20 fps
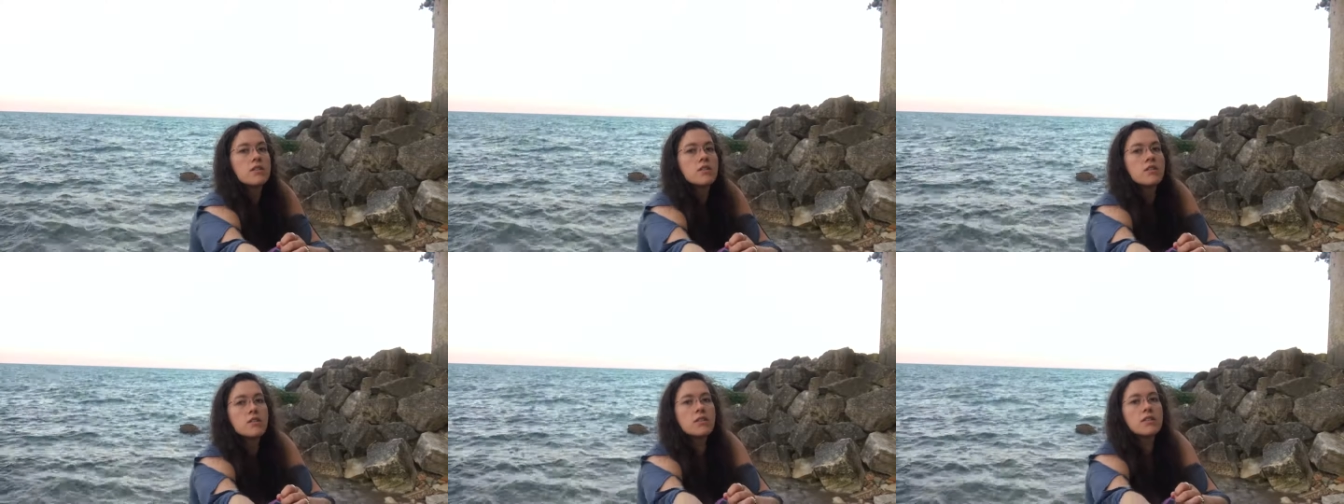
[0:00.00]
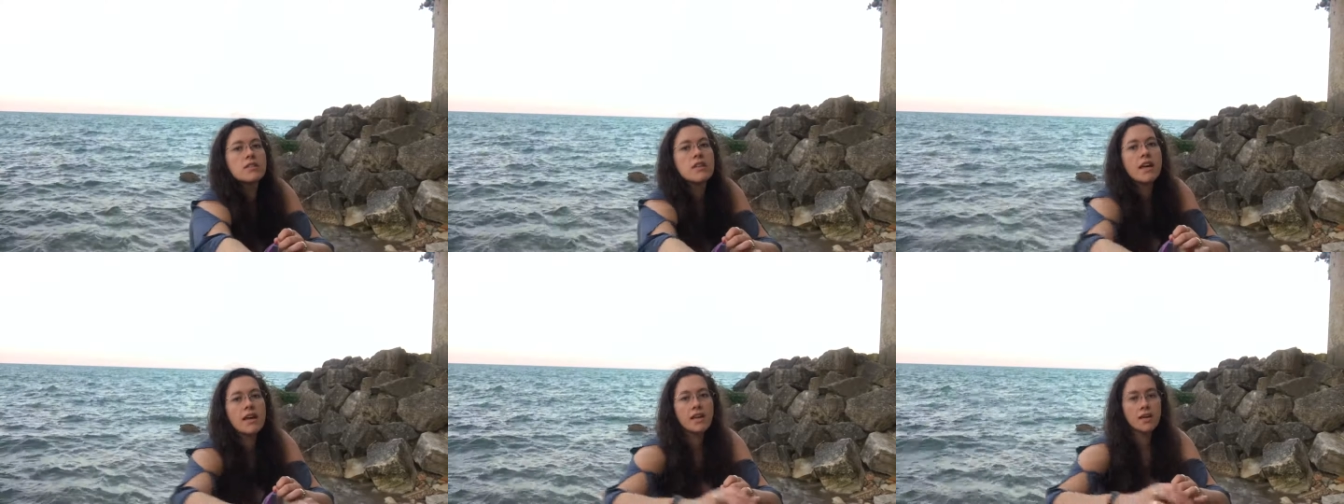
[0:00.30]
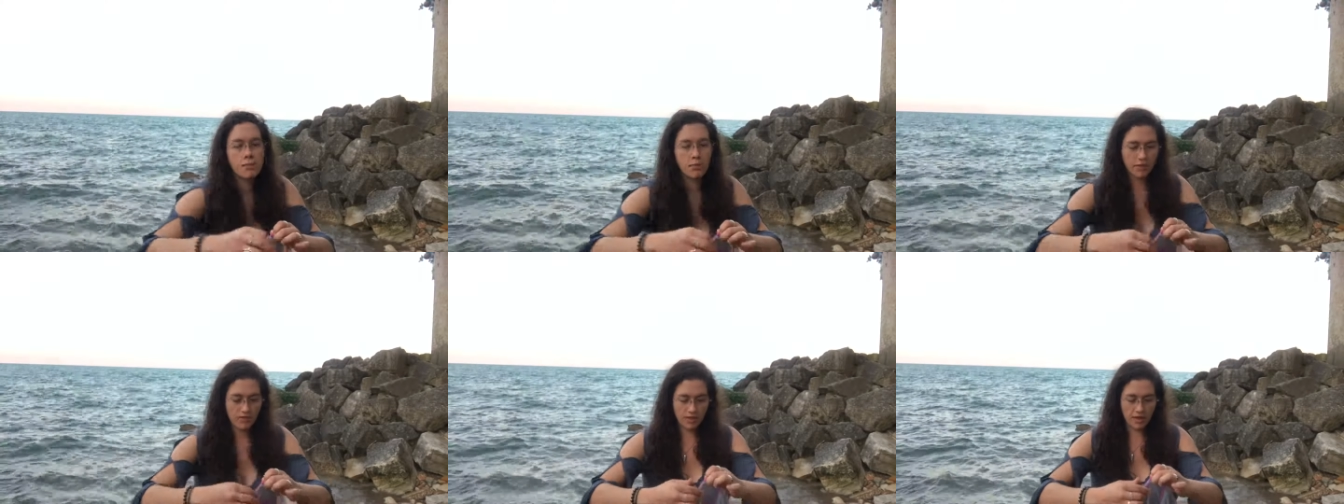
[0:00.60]
soon as I
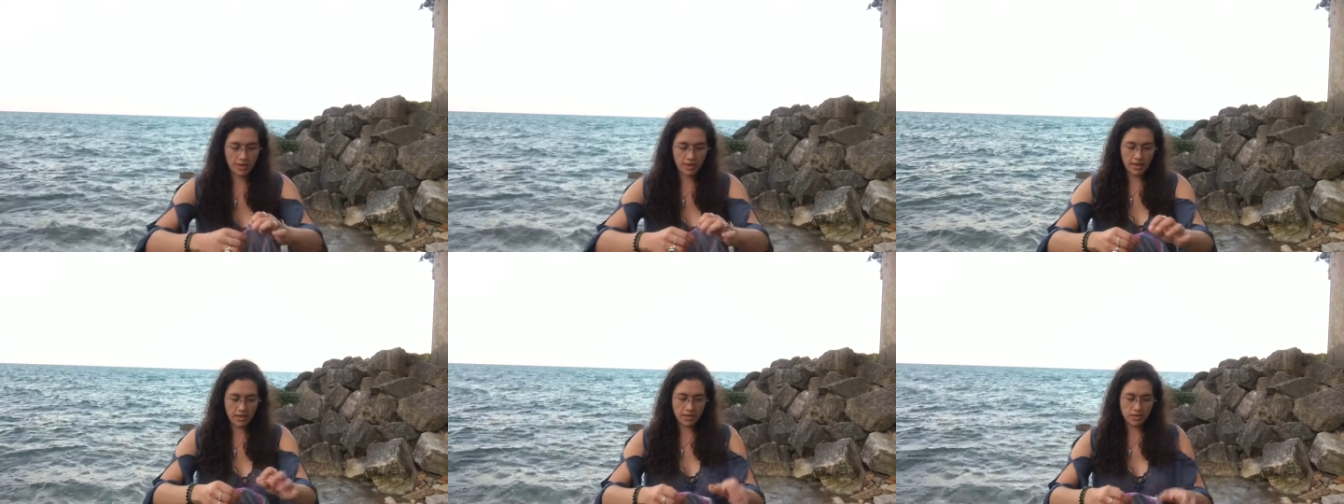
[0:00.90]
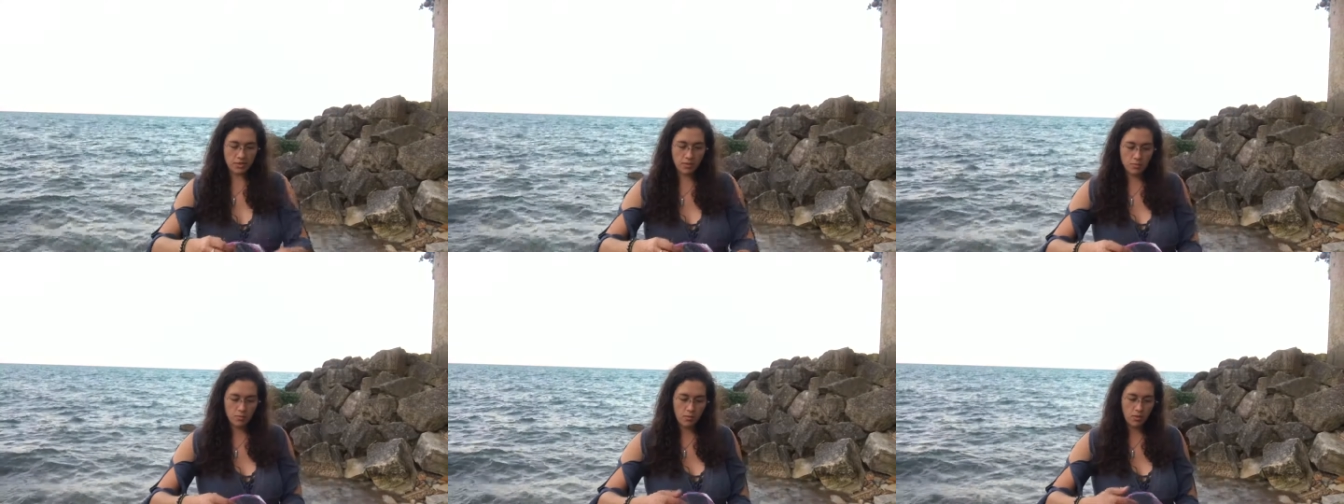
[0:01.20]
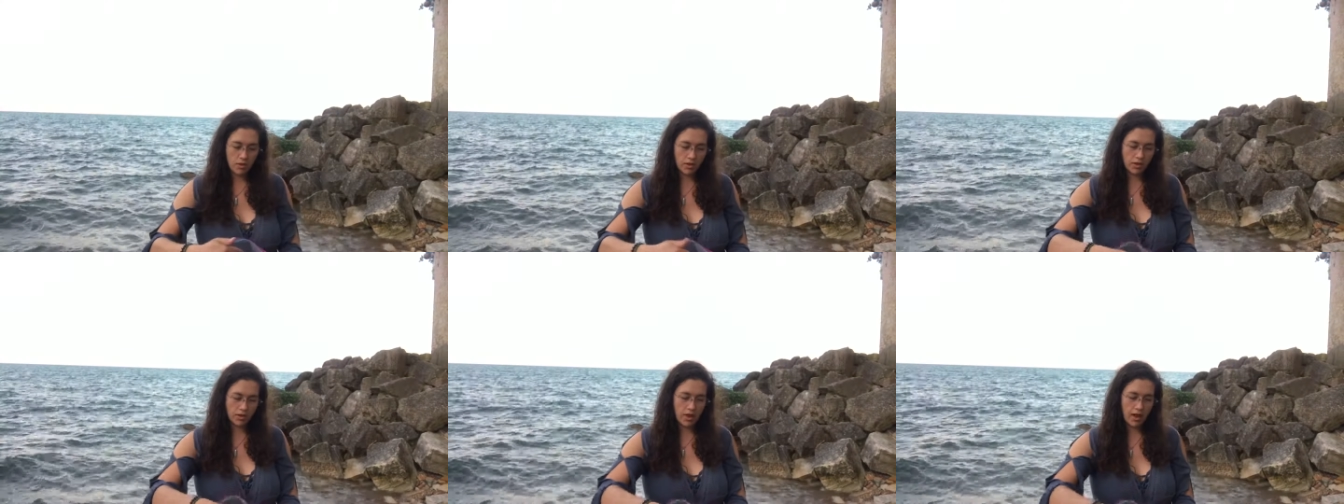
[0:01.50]
can prevent things from
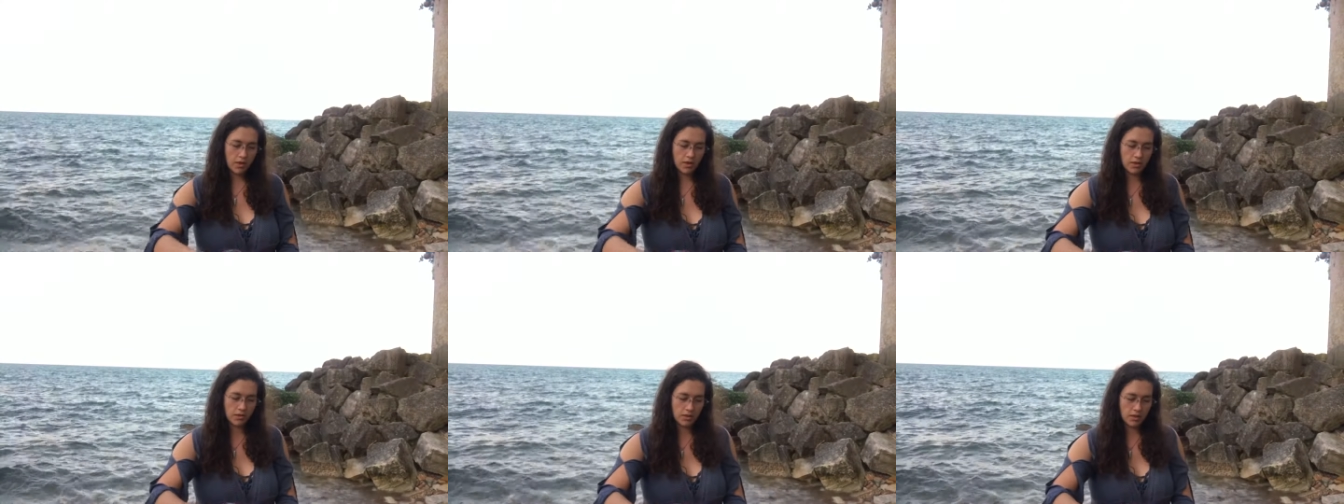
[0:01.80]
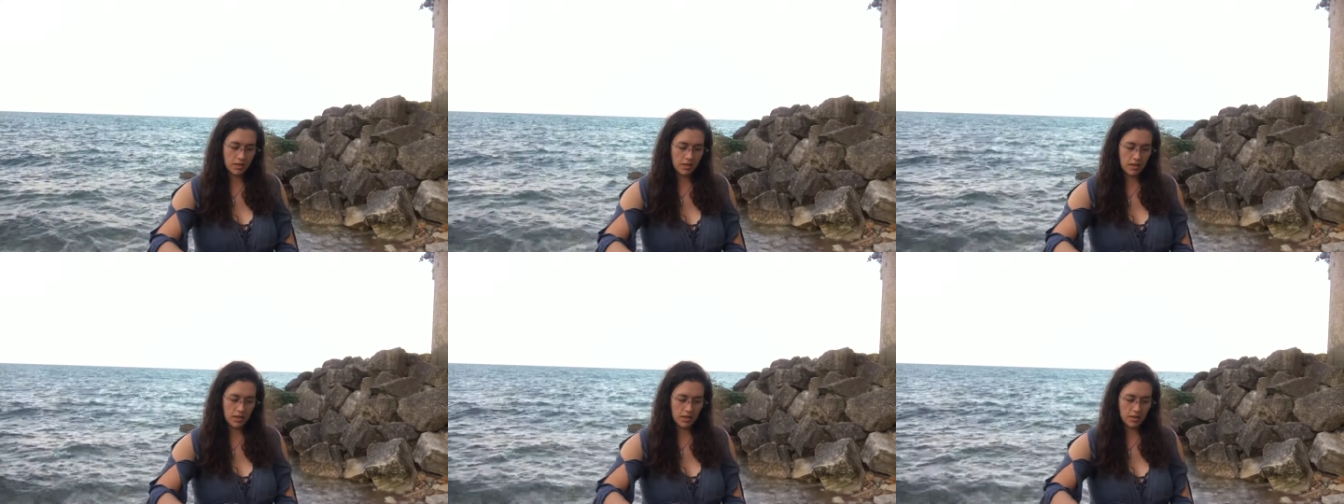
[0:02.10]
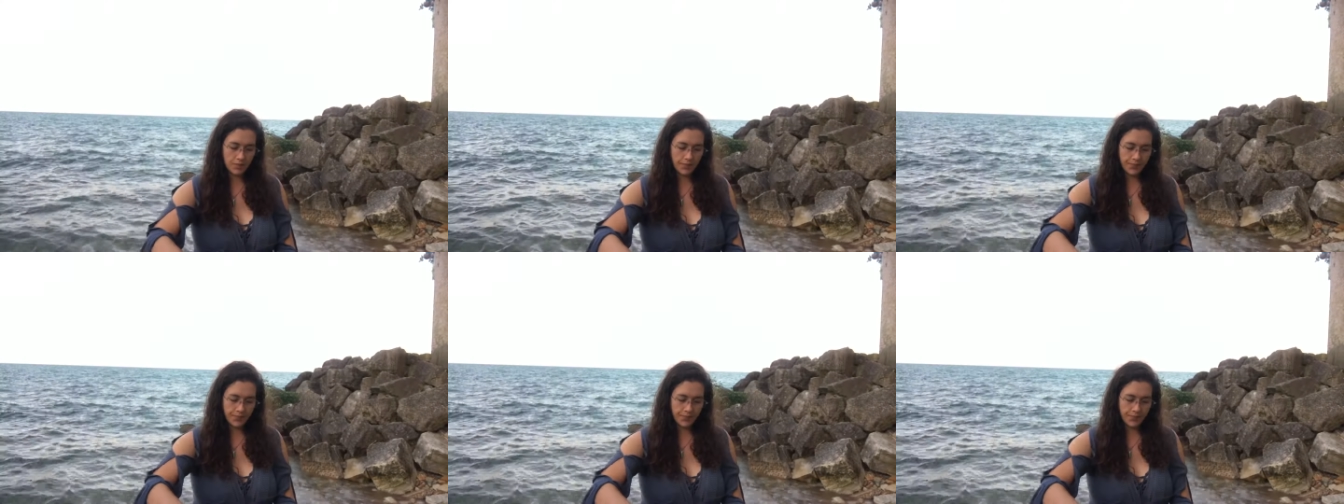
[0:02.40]
rolling down this little hill.